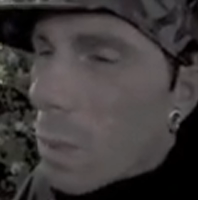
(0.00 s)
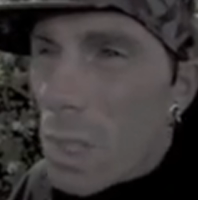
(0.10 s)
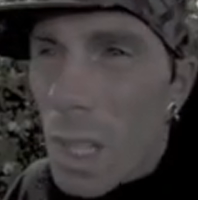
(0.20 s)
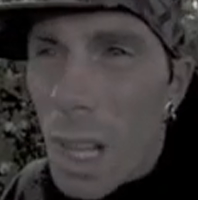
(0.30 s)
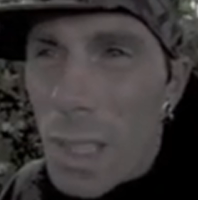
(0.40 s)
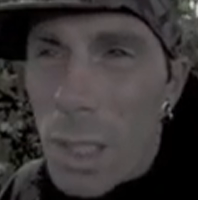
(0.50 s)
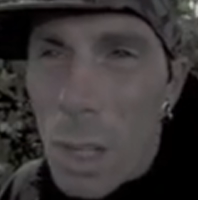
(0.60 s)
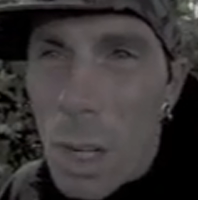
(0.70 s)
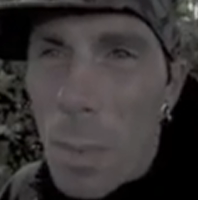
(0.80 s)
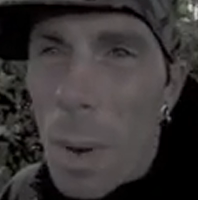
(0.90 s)
It was a lot to
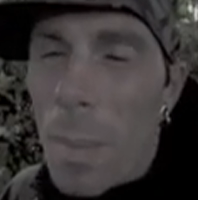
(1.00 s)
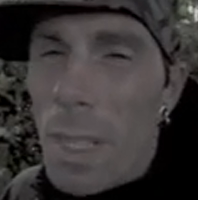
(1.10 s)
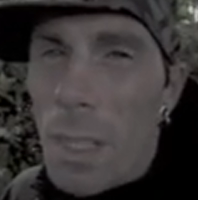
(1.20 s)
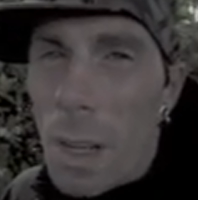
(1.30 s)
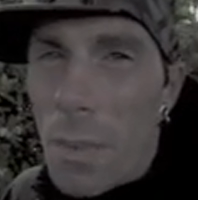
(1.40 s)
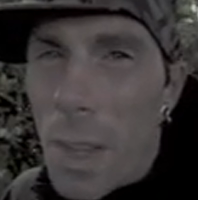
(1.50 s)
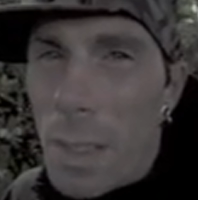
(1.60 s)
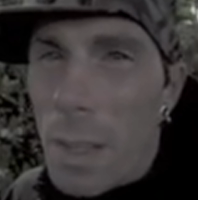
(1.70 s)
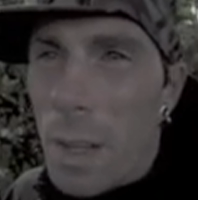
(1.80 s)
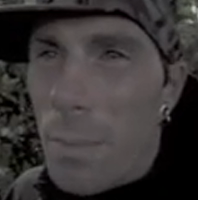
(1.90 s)
learn about myself
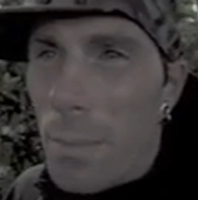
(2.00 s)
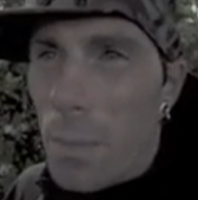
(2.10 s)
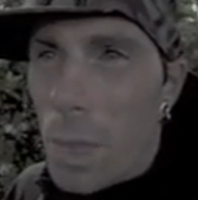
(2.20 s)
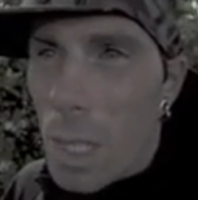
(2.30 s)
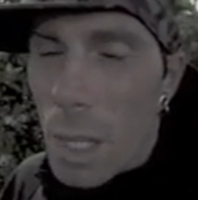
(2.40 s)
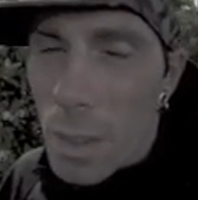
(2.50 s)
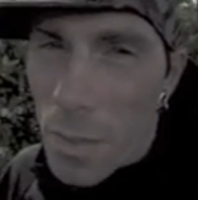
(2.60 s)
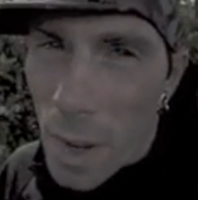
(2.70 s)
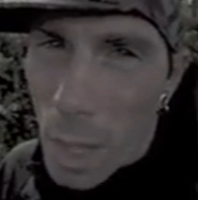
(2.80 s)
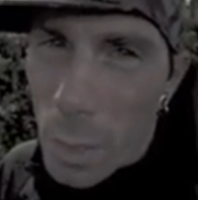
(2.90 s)
that day and the
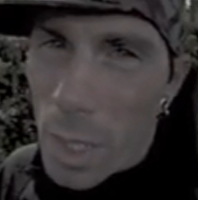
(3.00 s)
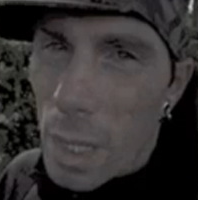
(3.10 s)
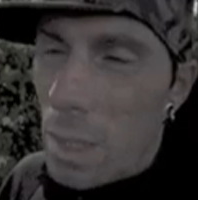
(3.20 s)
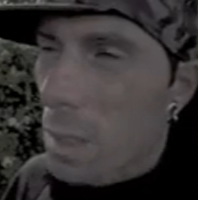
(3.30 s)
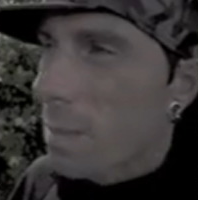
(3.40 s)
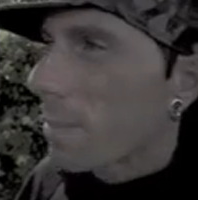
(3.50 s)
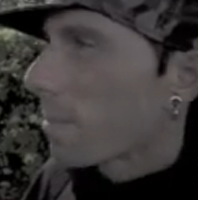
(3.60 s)
following days.